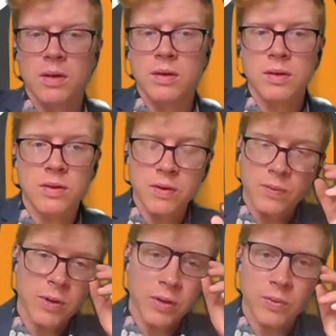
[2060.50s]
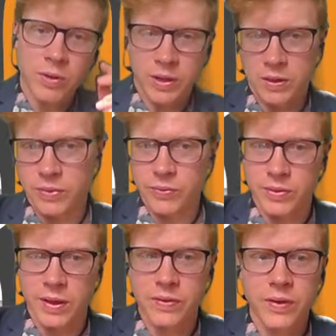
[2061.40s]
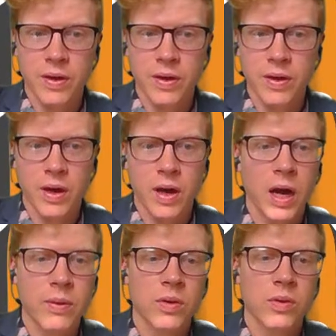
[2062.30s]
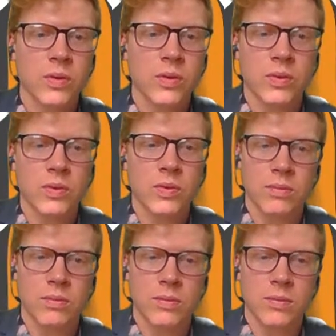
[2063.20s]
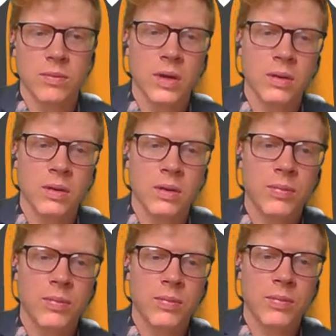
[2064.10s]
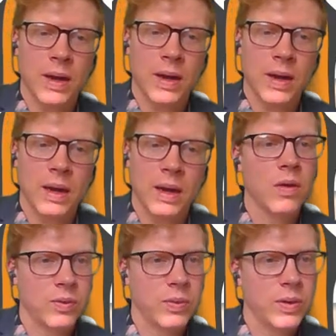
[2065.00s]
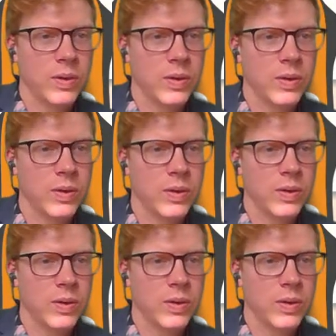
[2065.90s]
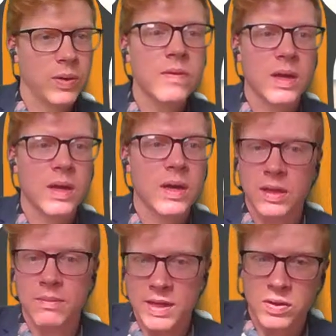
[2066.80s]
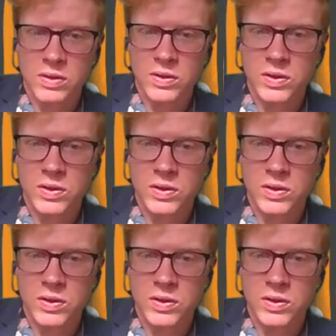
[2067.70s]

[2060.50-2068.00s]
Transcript: Just while you're working through this, I will pop up some of the questions, have a look at them, see how you're doing.